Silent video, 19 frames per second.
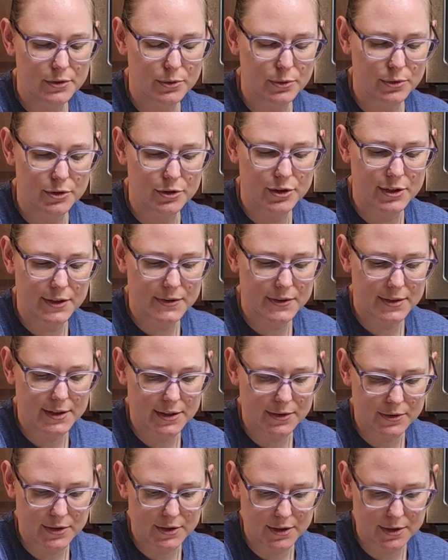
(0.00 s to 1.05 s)
cool your jets
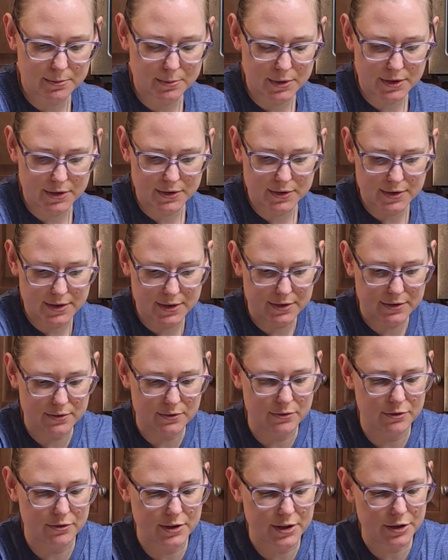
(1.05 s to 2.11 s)
down time because it is
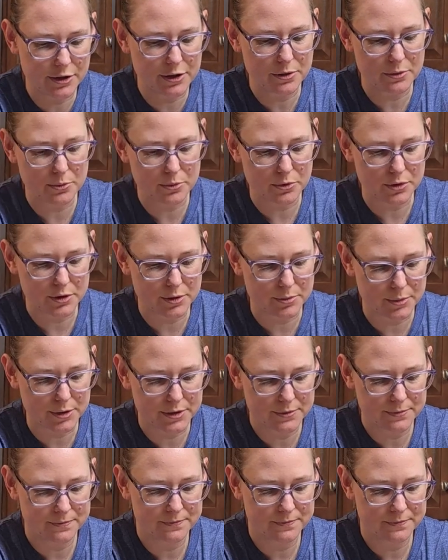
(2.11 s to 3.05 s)
very warm.